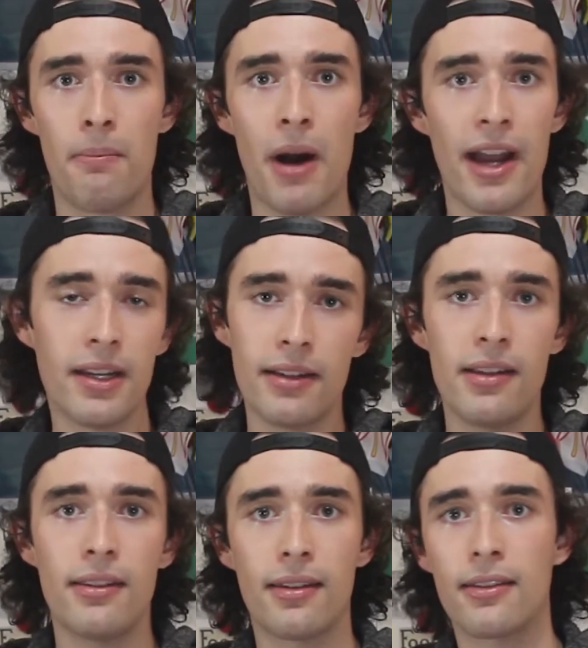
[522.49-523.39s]
By
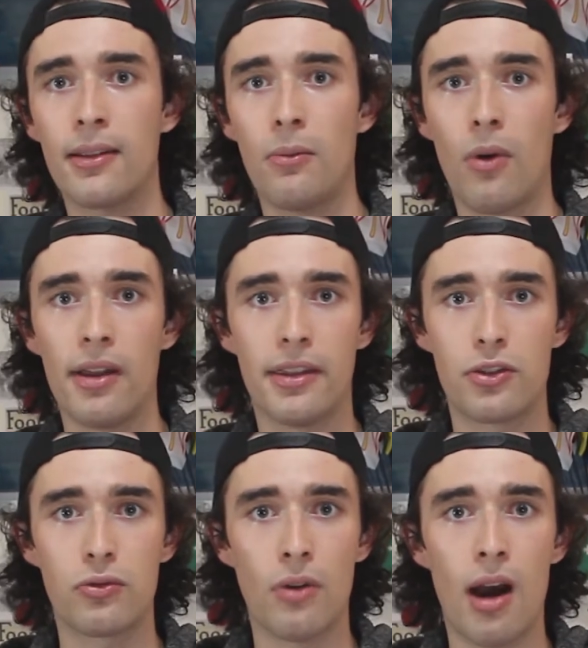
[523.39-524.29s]
1961, the
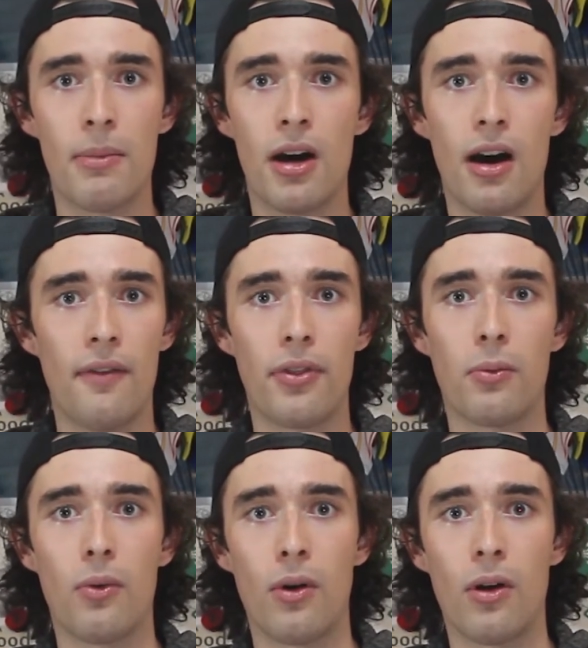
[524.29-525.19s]
trauma of the
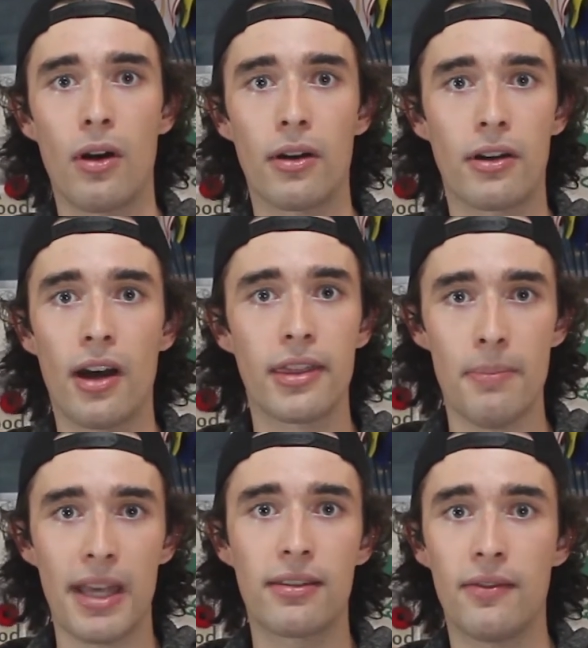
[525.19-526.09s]
war got the
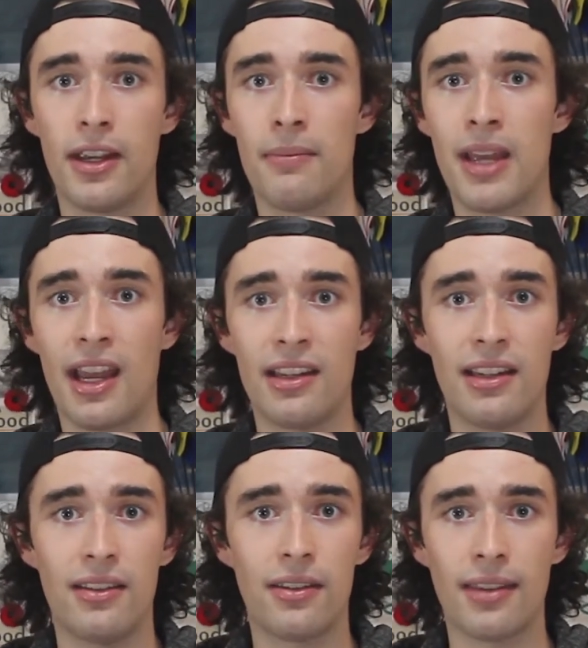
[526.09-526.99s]
best of him and
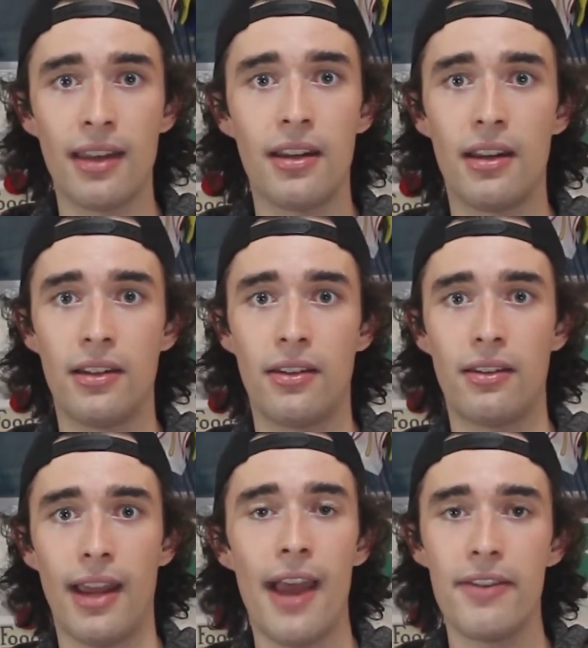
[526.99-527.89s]
he descended
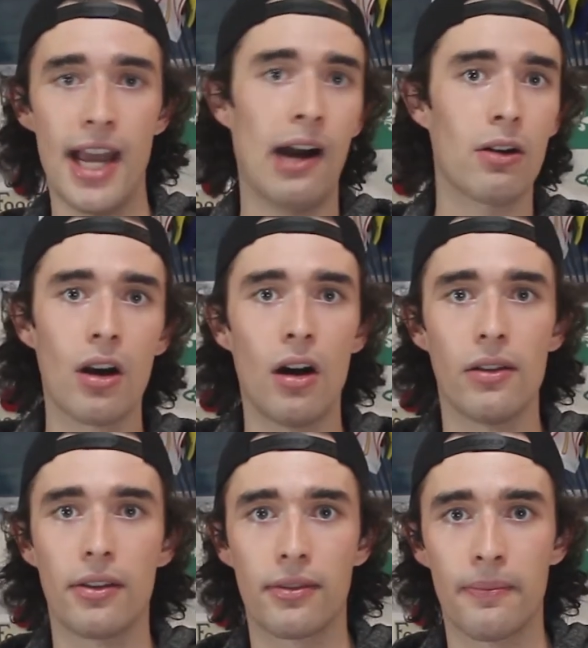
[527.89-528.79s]
into heavy
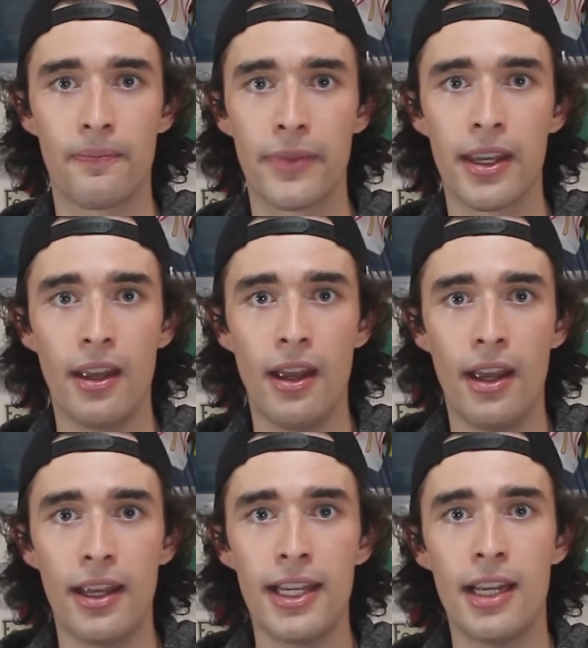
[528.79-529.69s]
alcoholism.
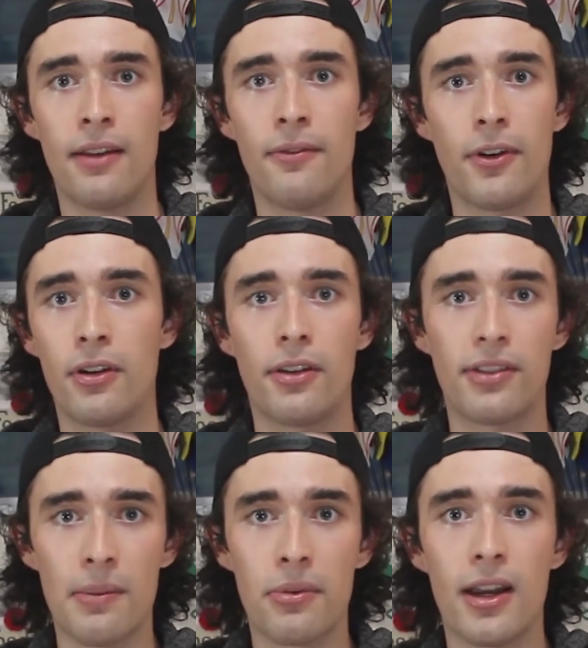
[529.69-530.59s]
He and Verna
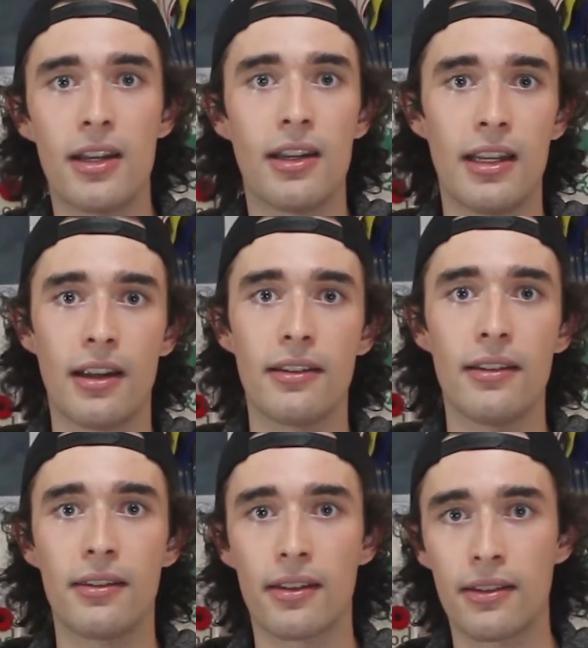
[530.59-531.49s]
separated in
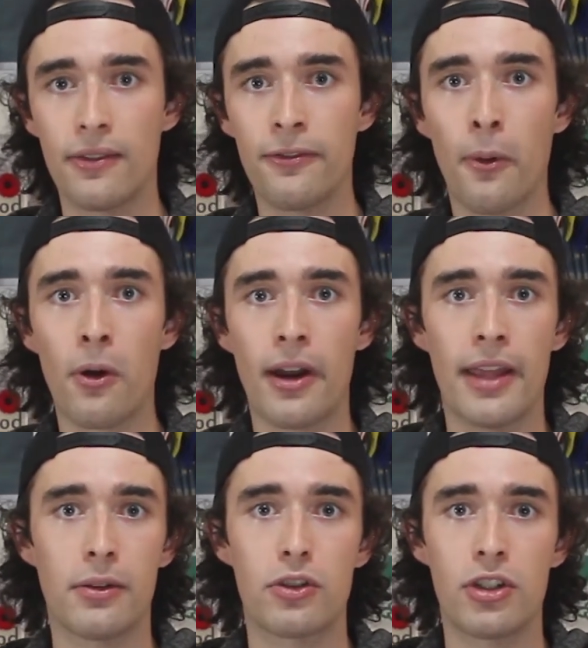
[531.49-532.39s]
1964
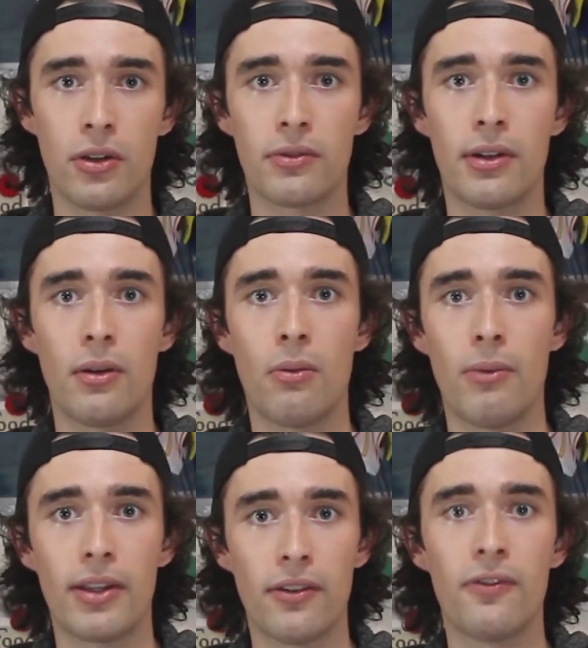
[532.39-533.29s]
and their children
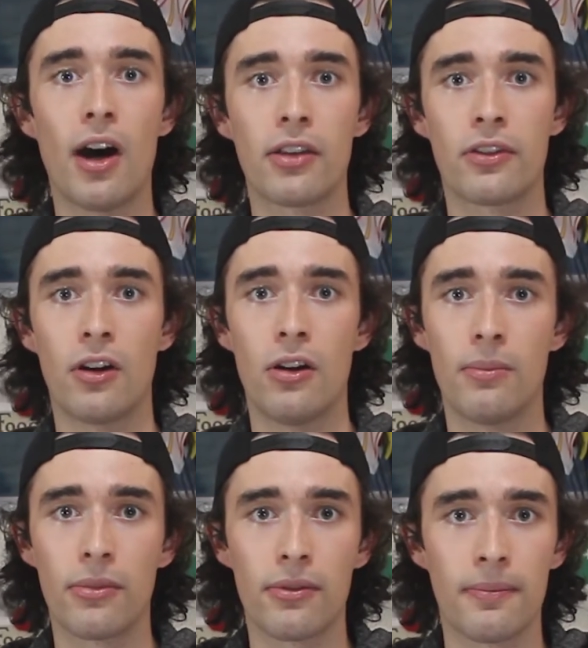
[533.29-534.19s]
went to foster homes.